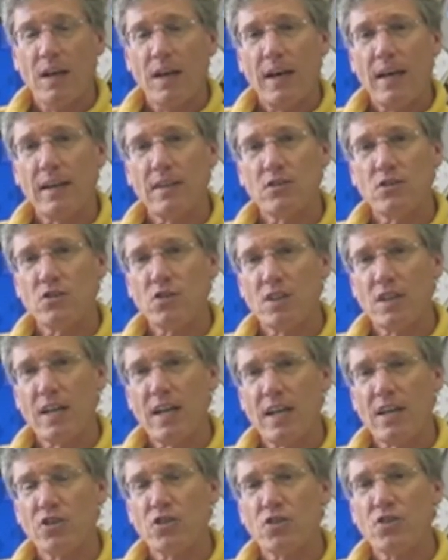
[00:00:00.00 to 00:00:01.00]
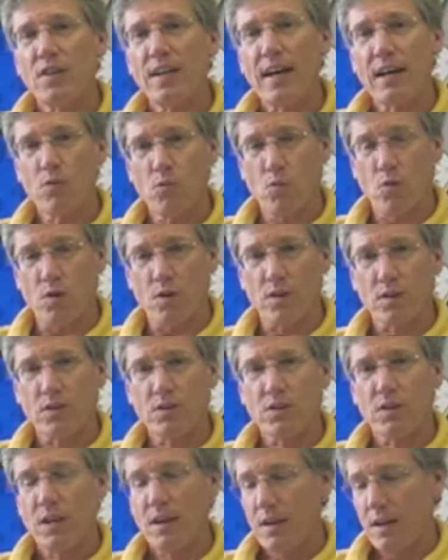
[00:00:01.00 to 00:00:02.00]
and
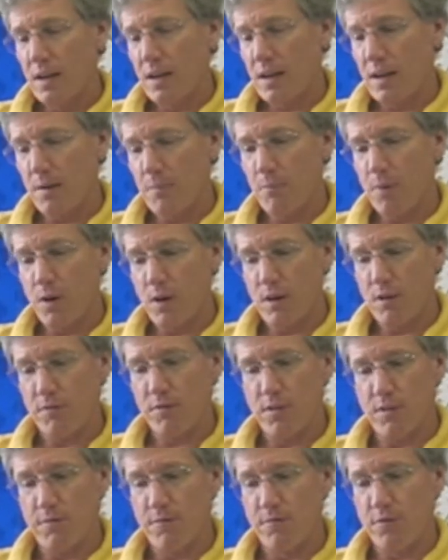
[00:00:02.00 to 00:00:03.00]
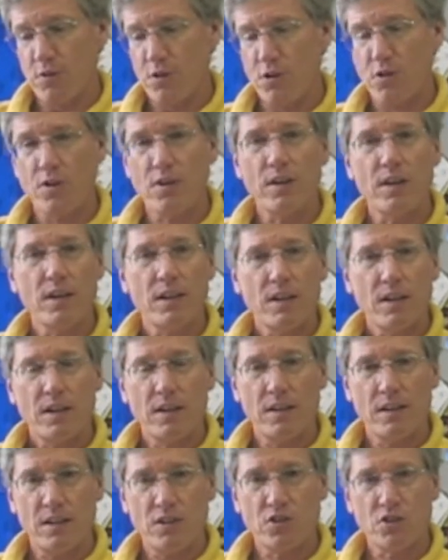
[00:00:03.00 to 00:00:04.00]
CHNET-Works, part of the FERN
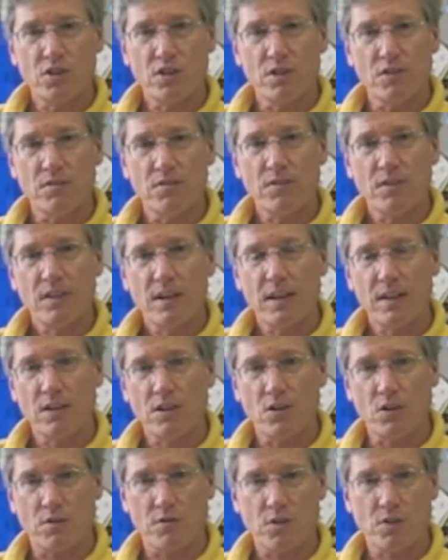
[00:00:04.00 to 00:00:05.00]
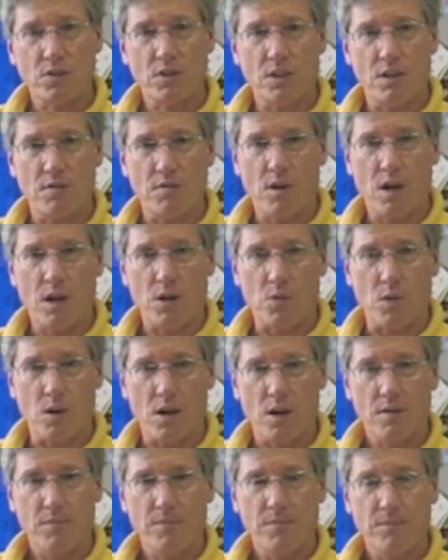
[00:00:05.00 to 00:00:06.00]
initiative at the University of Ottawa.